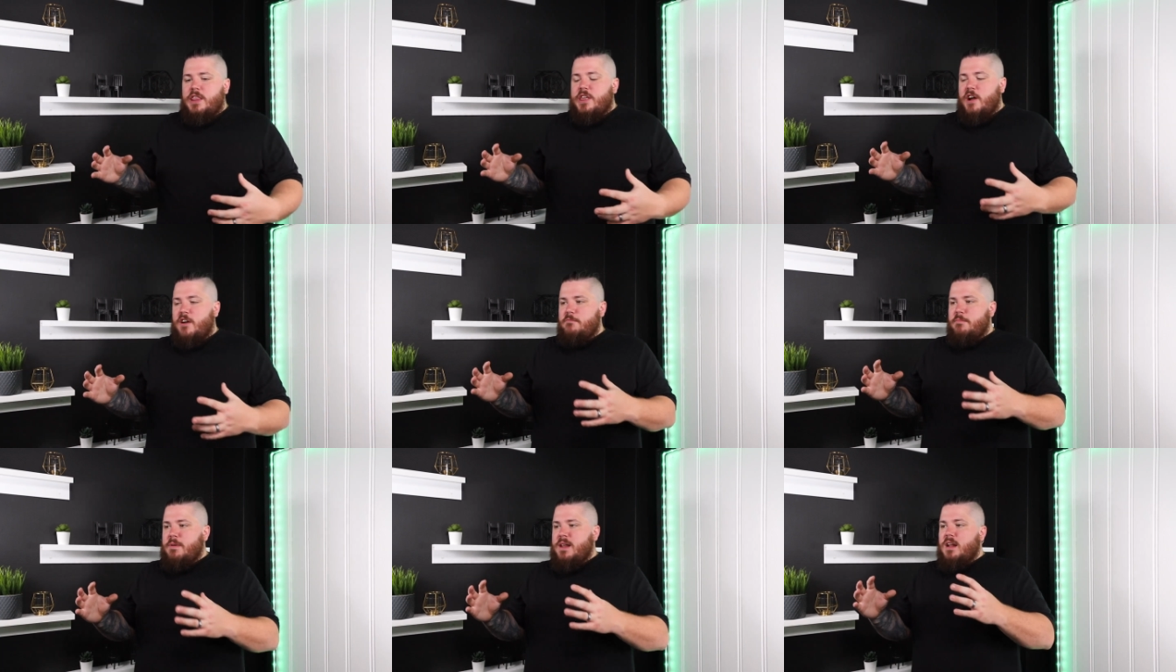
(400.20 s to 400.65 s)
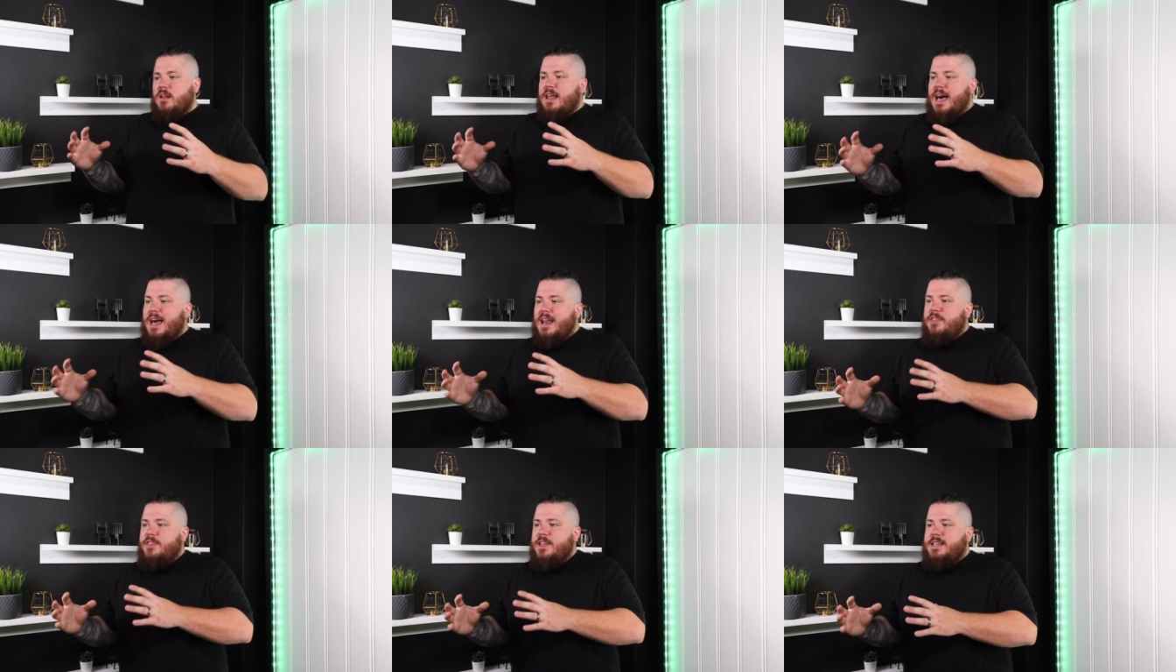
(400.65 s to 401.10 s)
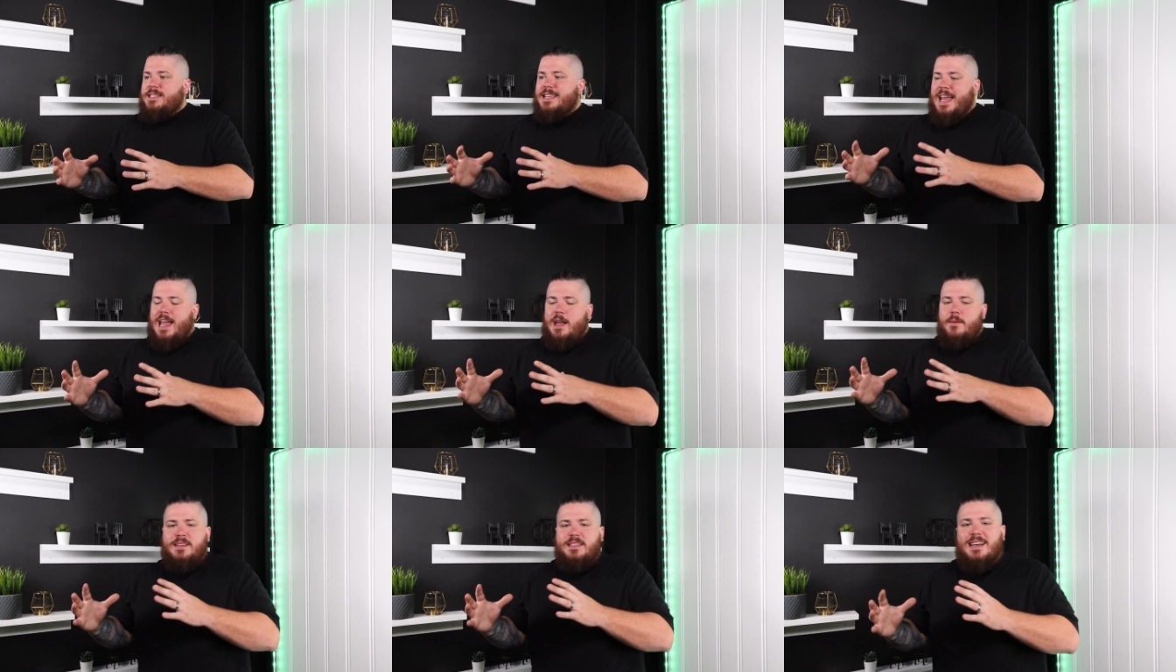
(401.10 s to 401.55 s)
There have been a lot of things
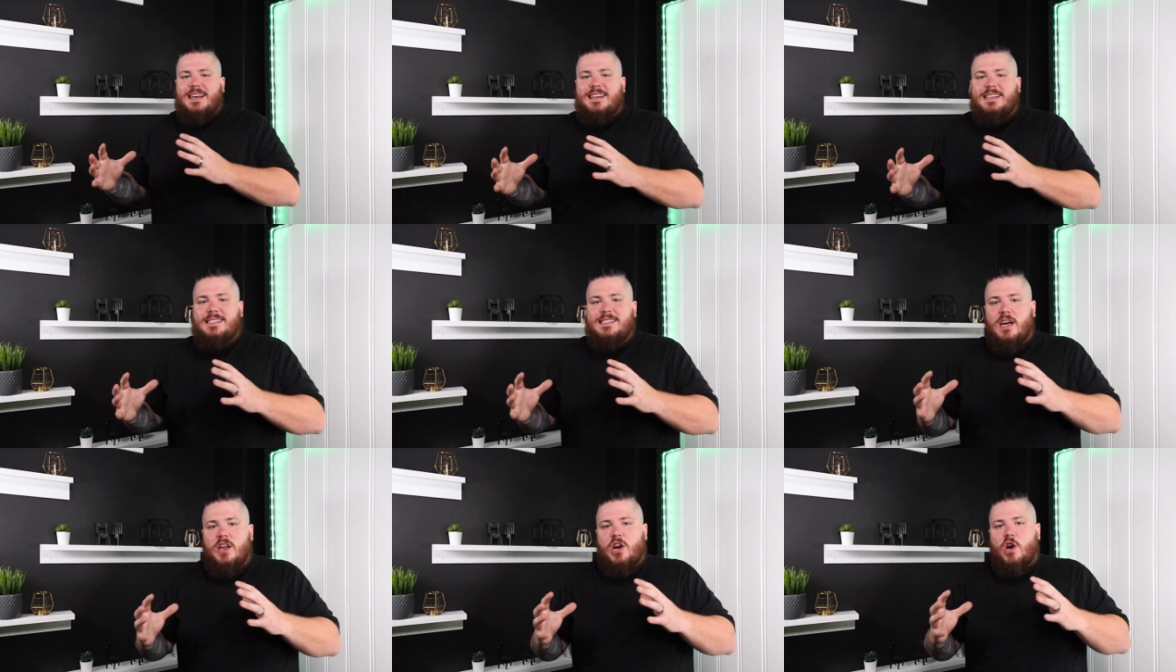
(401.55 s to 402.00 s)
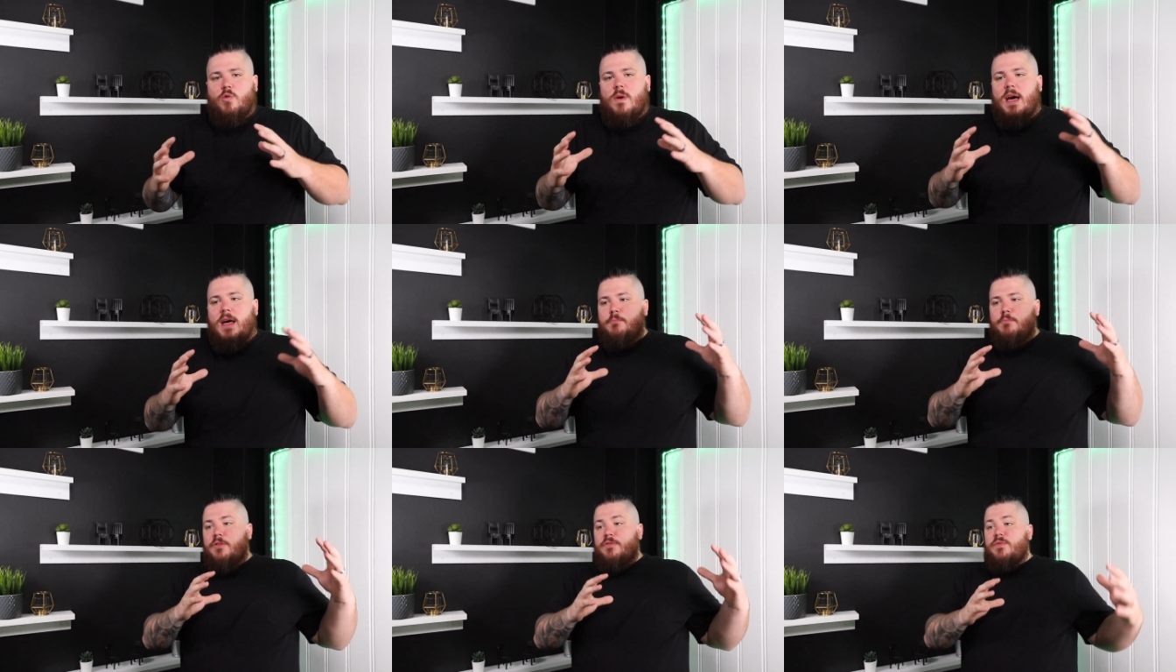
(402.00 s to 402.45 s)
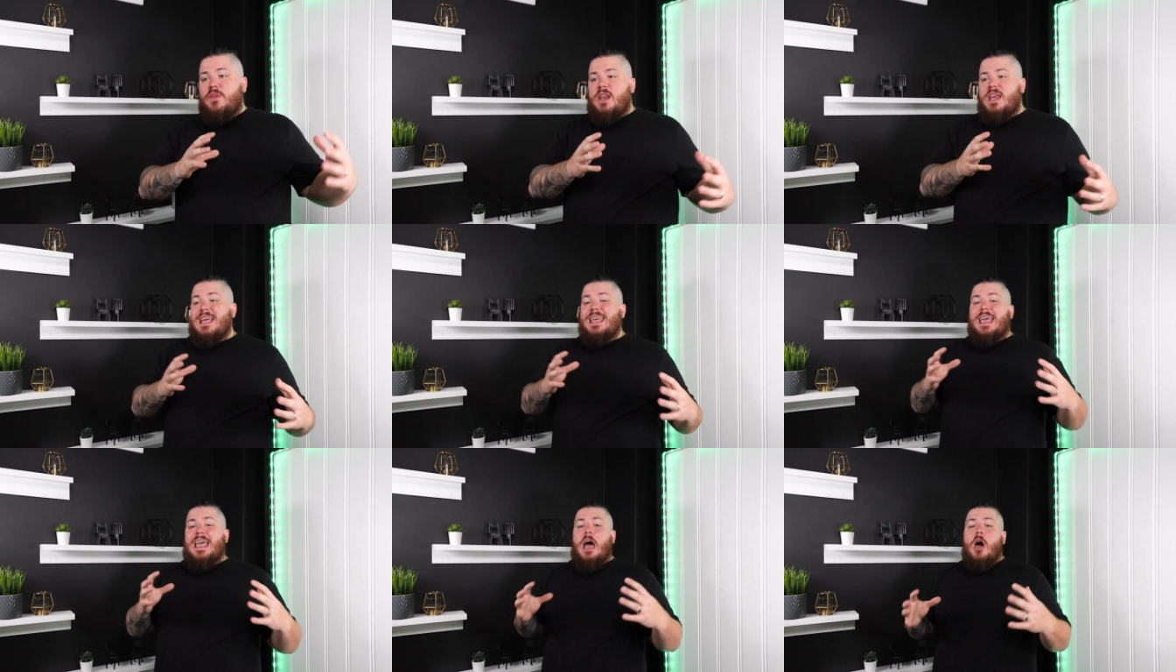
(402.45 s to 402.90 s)
that Amazon has done around
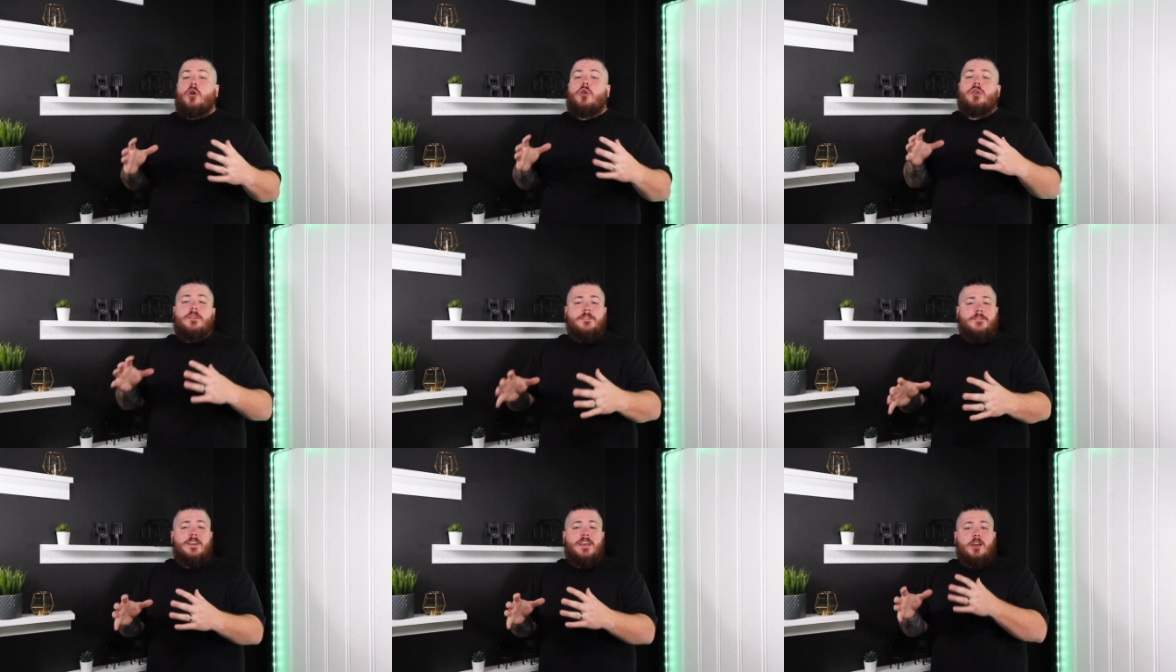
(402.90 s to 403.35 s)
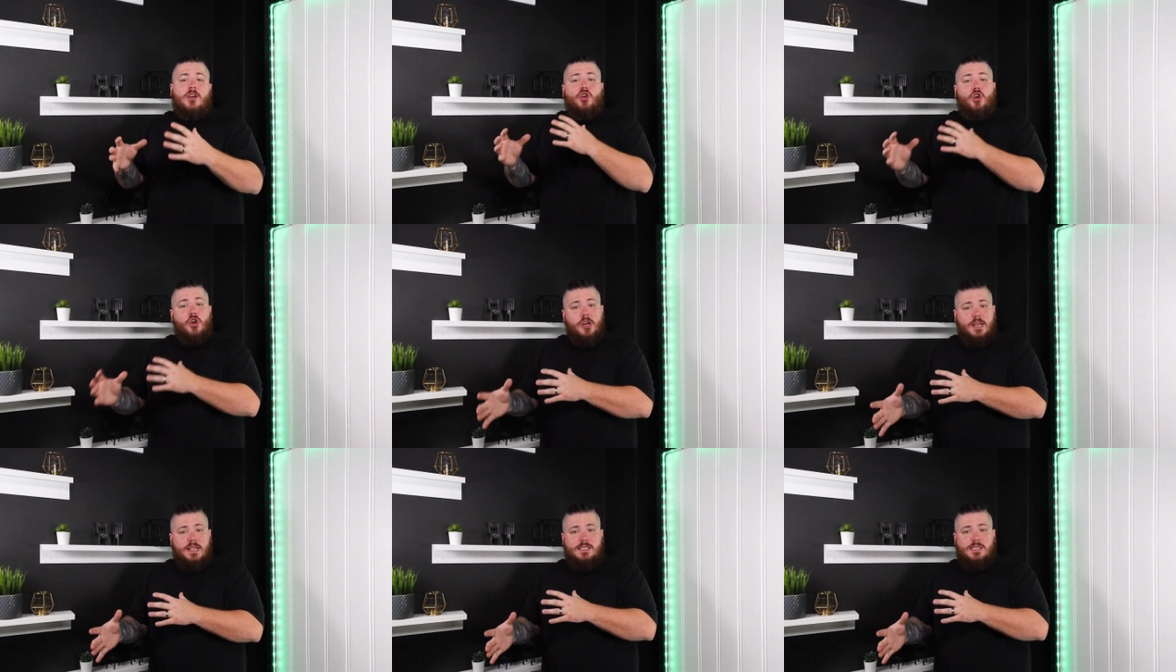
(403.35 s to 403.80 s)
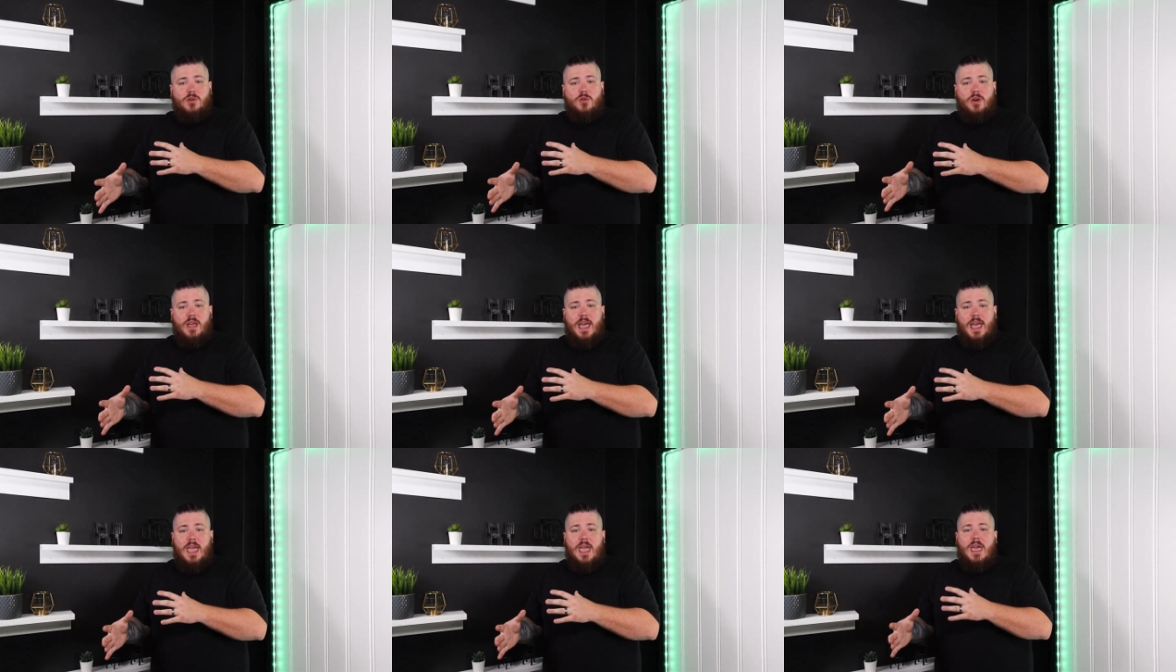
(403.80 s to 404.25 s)
preventing counterfeit goods,
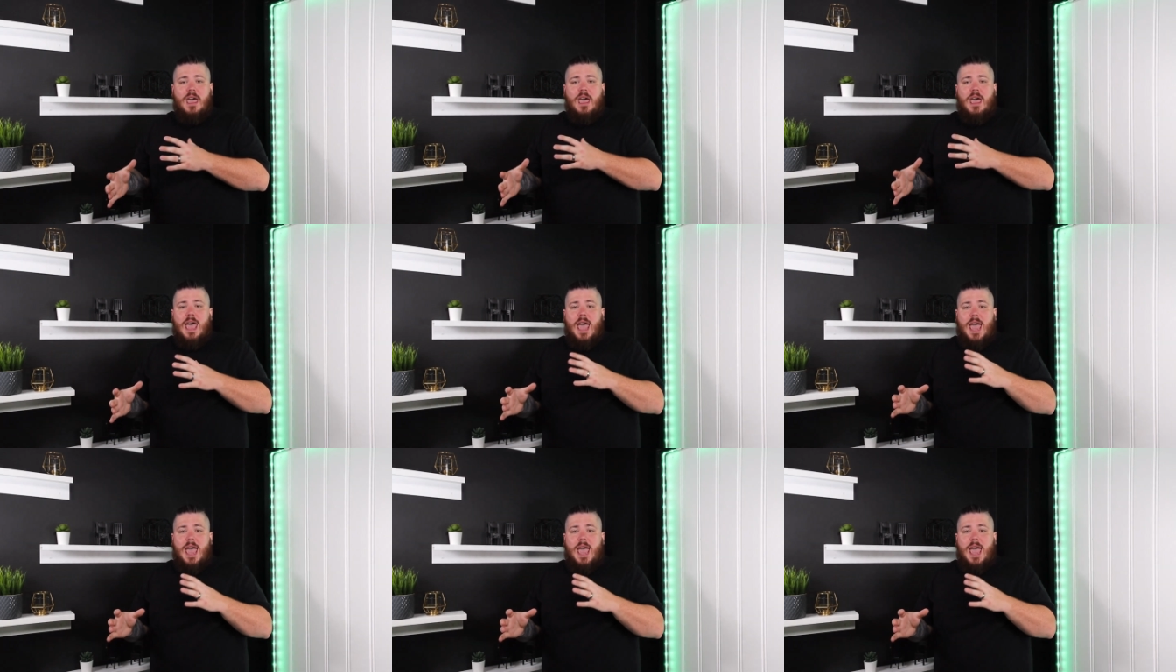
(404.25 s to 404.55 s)
okay?